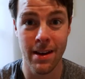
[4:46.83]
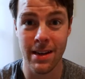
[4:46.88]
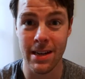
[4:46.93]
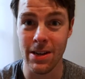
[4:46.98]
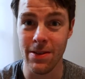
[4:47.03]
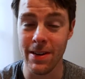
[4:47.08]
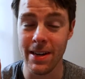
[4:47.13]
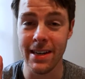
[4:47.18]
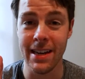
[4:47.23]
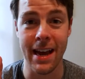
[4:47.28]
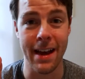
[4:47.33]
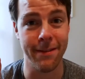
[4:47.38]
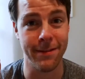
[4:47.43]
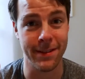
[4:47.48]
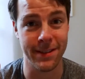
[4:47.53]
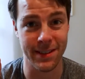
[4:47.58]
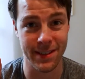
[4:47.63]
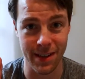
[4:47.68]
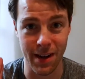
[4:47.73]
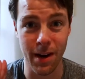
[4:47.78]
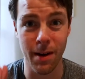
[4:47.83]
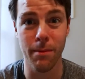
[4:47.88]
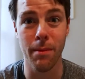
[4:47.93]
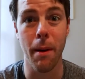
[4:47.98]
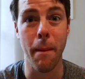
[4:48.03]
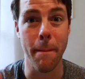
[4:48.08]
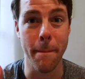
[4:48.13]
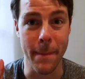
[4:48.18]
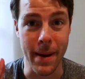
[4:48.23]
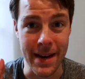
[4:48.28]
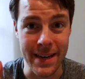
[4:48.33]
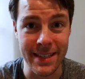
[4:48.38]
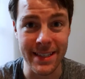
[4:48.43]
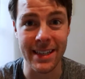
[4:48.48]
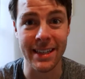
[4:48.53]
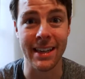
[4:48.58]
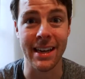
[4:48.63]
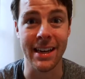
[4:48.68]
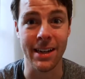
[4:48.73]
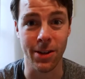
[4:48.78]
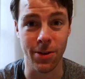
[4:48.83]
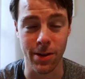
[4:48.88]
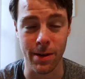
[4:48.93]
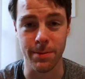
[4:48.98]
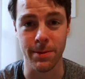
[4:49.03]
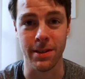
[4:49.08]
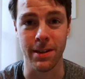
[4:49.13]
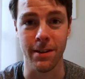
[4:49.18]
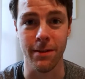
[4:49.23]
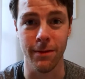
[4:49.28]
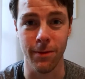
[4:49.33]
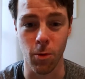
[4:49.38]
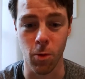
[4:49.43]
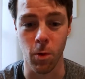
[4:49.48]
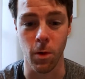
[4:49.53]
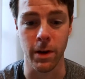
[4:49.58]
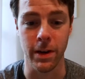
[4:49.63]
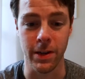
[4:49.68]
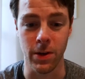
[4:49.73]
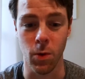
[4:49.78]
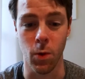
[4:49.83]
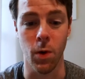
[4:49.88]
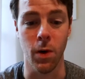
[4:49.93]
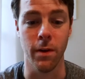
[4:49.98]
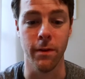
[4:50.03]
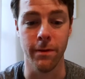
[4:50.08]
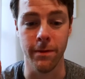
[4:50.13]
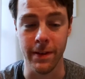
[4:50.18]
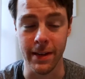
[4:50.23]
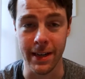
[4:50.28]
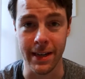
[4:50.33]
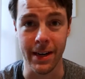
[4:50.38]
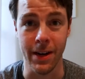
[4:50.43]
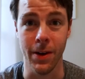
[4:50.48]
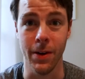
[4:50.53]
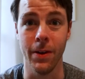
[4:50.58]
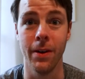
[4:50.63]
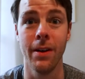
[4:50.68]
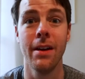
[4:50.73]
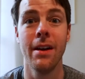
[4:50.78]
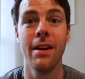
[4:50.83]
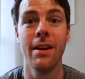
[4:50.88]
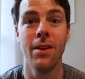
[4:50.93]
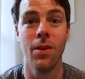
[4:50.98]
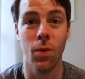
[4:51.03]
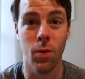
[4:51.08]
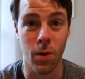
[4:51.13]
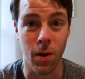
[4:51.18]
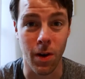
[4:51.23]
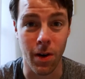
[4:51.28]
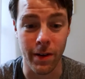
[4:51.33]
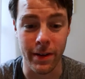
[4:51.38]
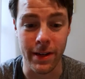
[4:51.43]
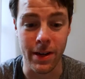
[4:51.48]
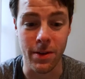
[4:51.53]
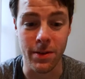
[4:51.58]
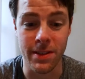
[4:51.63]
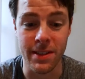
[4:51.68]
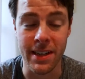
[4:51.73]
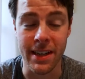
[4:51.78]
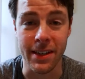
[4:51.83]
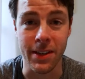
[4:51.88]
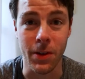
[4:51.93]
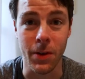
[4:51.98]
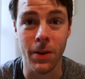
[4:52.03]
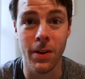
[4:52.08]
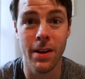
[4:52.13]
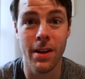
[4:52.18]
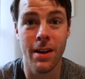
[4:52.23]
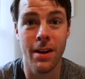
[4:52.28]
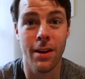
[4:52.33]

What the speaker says: You need to have some basic encryption for your video or audio signal.